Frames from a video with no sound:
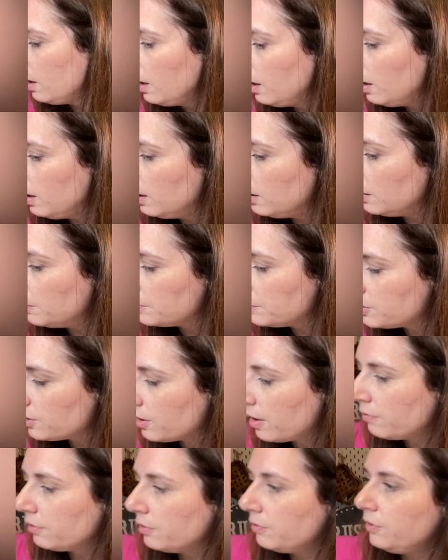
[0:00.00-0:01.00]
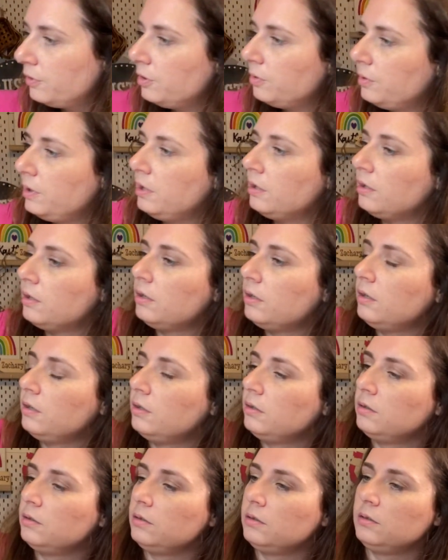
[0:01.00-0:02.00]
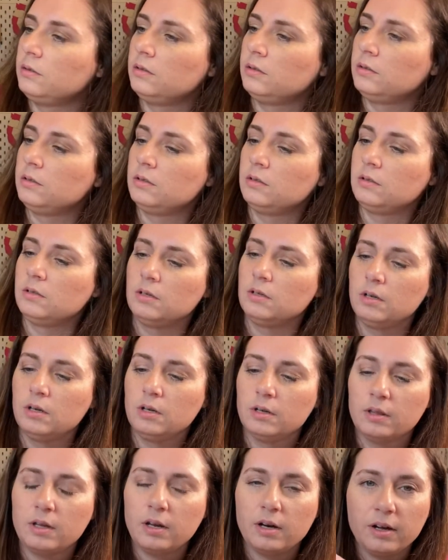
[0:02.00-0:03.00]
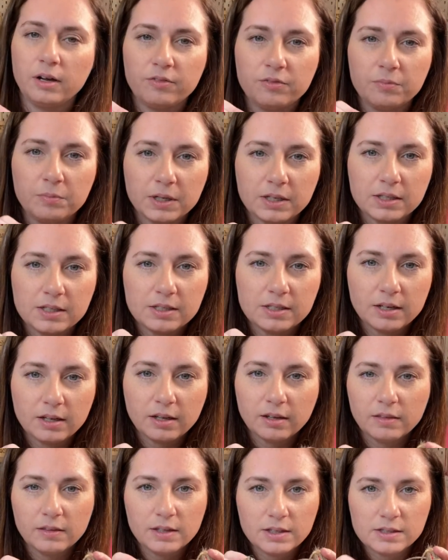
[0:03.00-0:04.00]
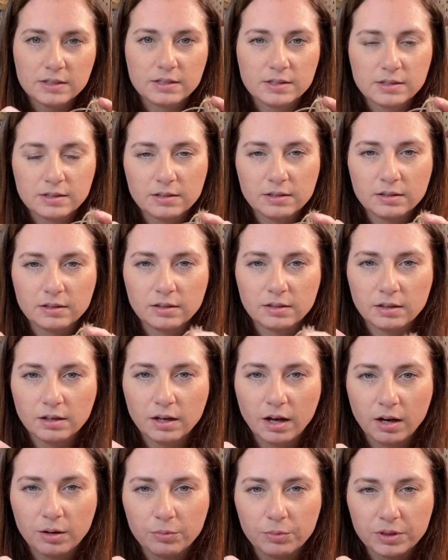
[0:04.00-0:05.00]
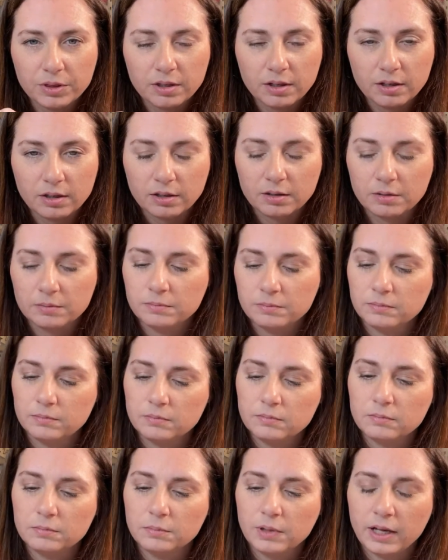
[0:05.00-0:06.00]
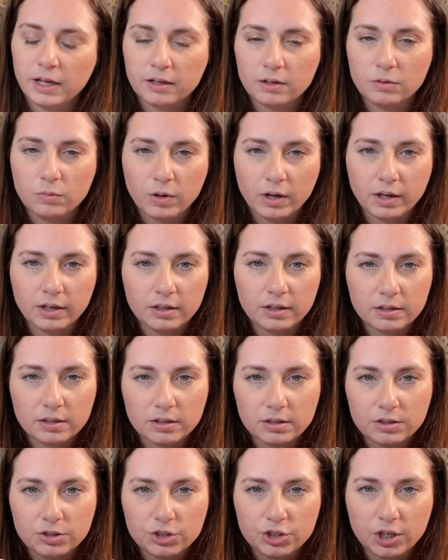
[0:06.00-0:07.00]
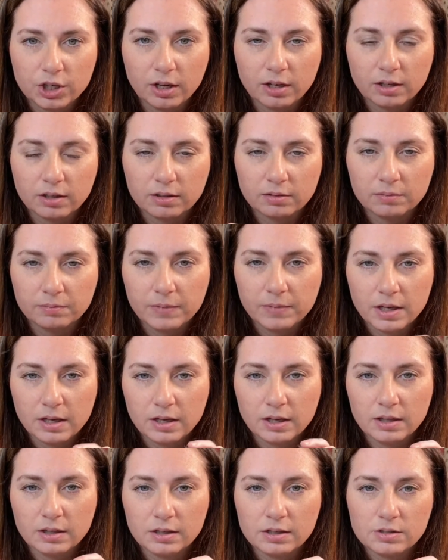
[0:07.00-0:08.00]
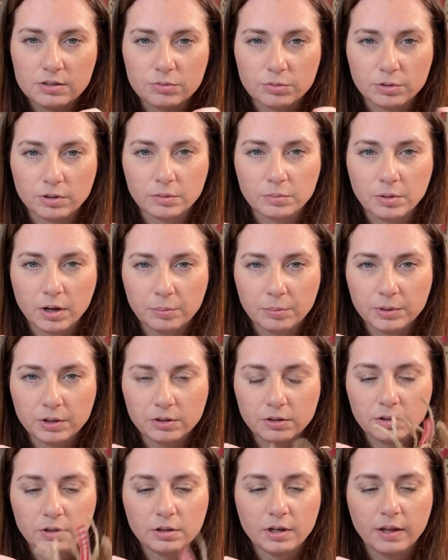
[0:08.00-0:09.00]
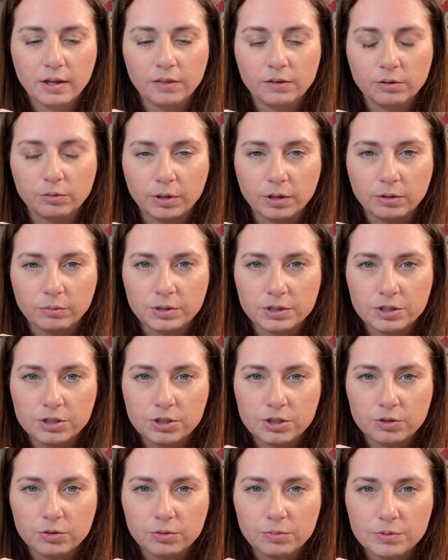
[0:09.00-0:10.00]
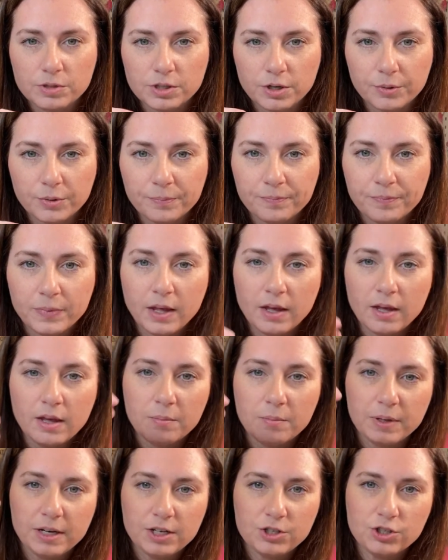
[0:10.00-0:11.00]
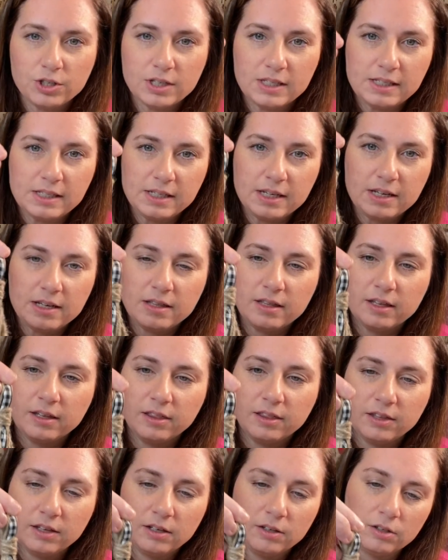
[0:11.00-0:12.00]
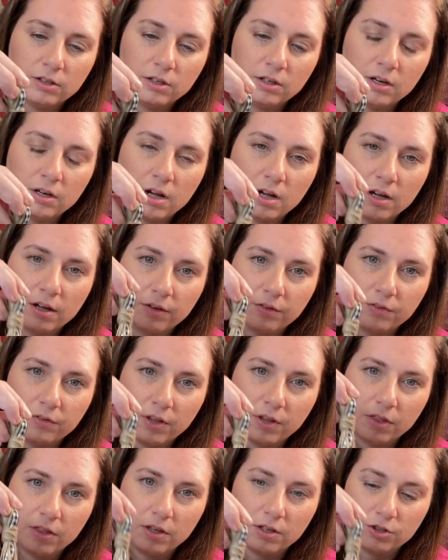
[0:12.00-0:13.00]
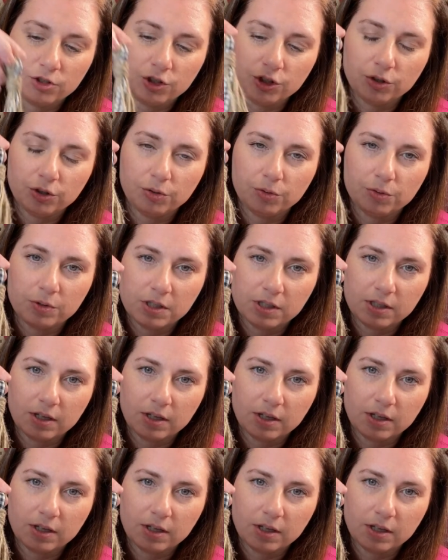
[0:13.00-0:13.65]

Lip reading: So I have a few here that I've mixed in. This with the black and white check is really popular, and the red one too. So, but as you can see, the thinner of the jute